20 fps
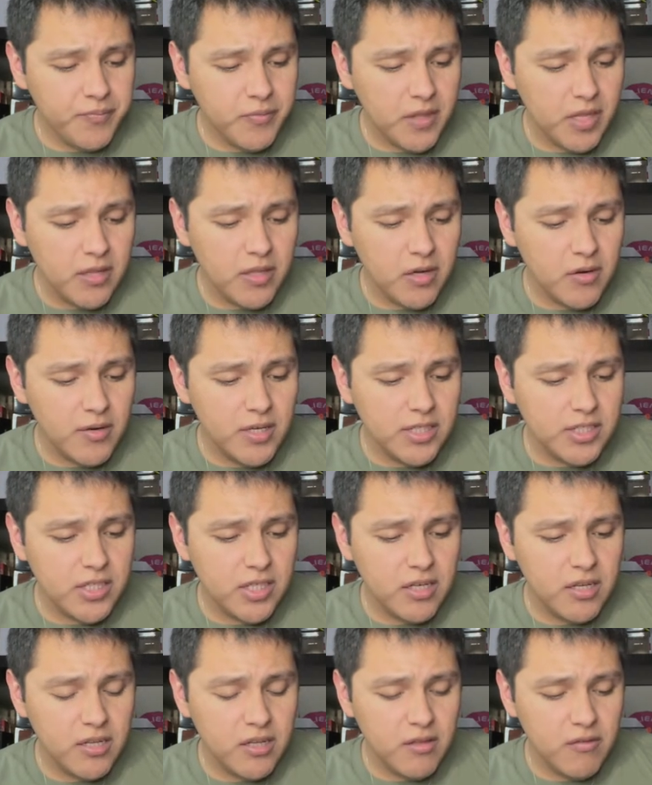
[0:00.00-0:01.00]
Licorice,
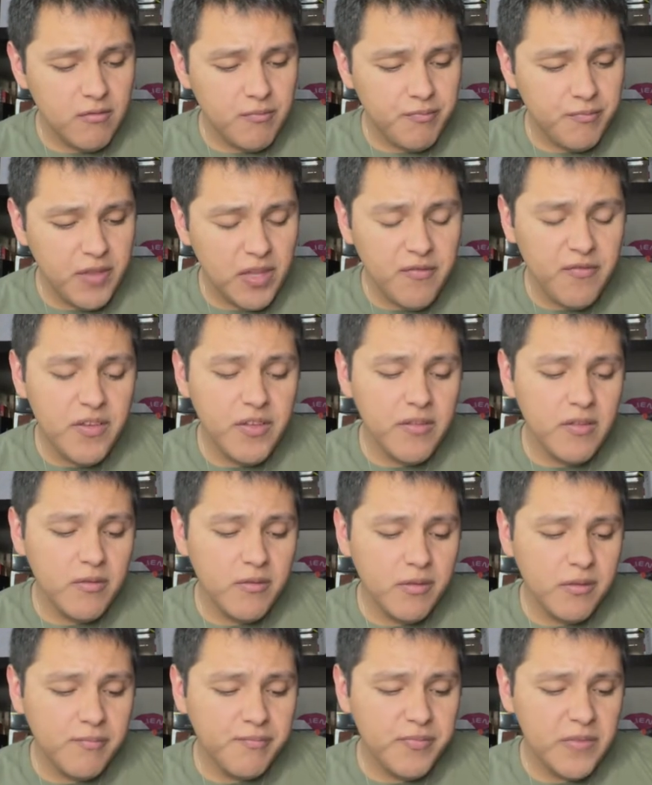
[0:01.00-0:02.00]
it is it, visi
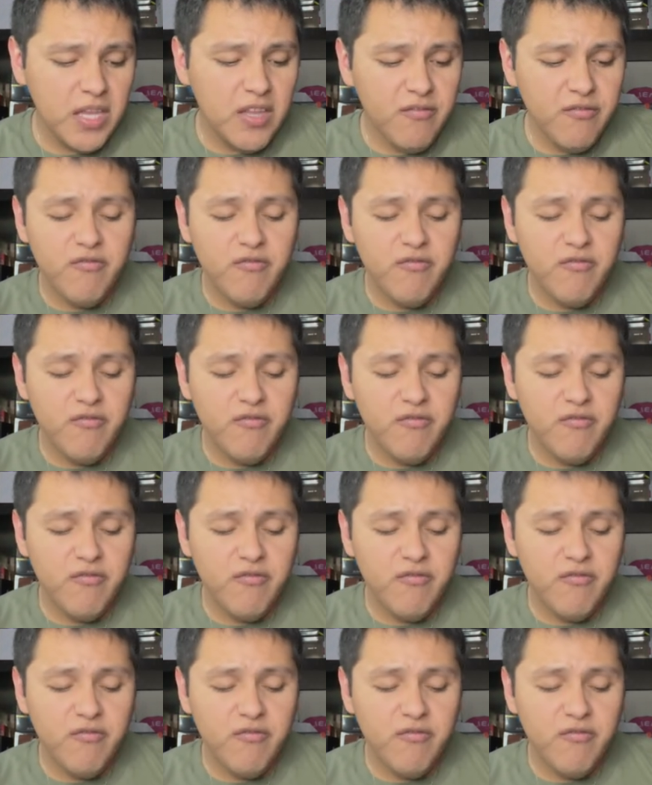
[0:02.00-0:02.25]
it